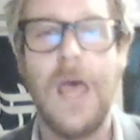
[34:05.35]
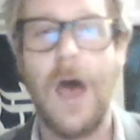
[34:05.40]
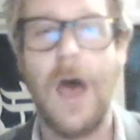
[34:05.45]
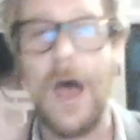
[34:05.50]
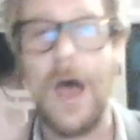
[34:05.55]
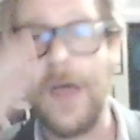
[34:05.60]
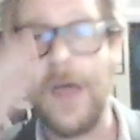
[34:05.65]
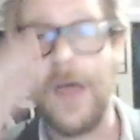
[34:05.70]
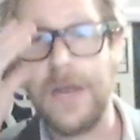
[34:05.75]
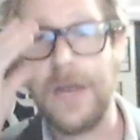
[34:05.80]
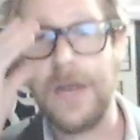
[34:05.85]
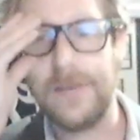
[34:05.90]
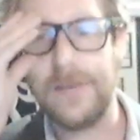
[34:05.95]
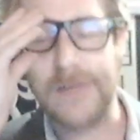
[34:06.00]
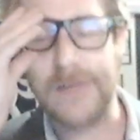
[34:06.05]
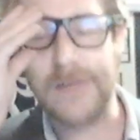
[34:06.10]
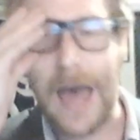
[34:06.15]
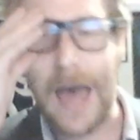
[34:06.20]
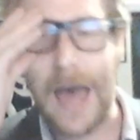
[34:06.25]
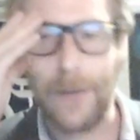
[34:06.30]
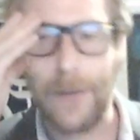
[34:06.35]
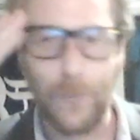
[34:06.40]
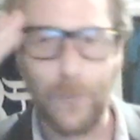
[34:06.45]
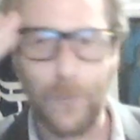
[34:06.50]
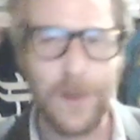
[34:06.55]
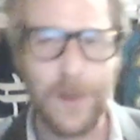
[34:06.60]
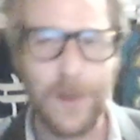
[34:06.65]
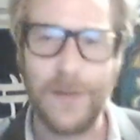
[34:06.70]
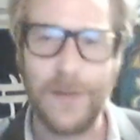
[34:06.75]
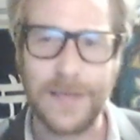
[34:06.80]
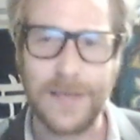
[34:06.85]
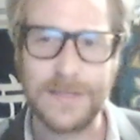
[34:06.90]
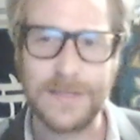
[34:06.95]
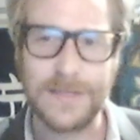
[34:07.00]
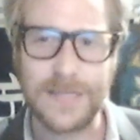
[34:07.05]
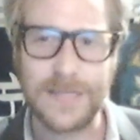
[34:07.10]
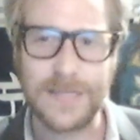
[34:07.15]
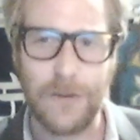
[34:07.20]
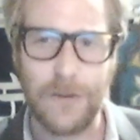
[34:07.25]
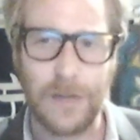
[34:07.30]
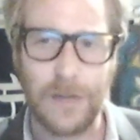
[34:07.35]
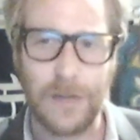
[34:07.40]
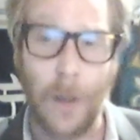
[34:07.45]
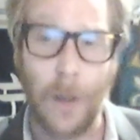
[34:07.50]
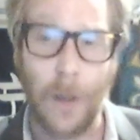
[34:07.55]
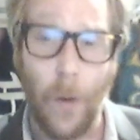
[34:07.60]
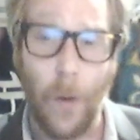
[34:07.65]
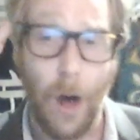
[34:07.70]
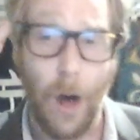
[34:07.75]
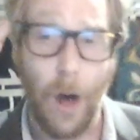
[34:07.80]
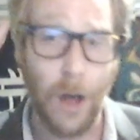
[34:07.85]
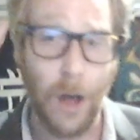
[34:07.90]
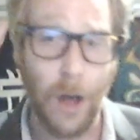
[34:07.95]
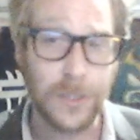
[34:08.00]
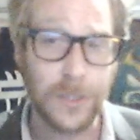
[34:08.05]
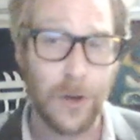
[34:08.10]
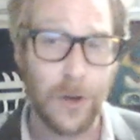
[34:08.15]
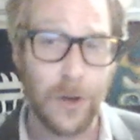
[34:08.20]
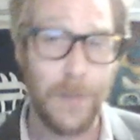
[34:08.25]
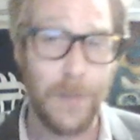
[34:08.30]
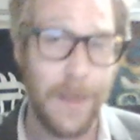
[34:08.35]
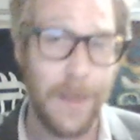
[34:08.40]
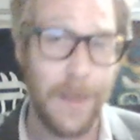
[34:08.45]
And he's not really considering the long-term